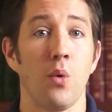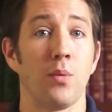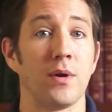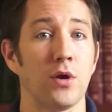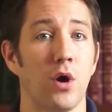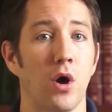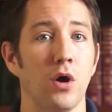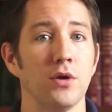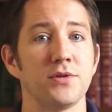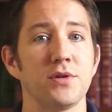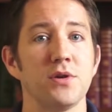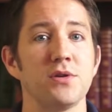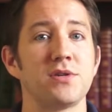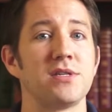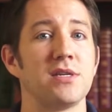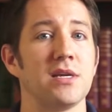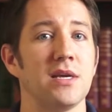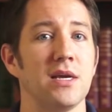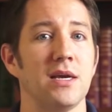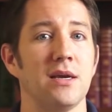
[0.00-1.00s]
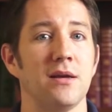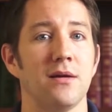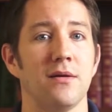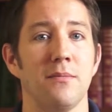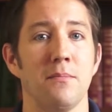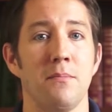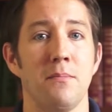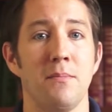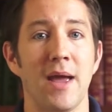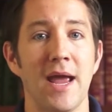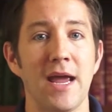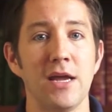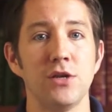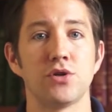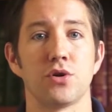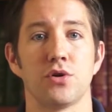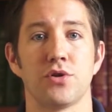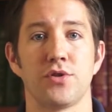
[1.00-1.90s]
we'd also see major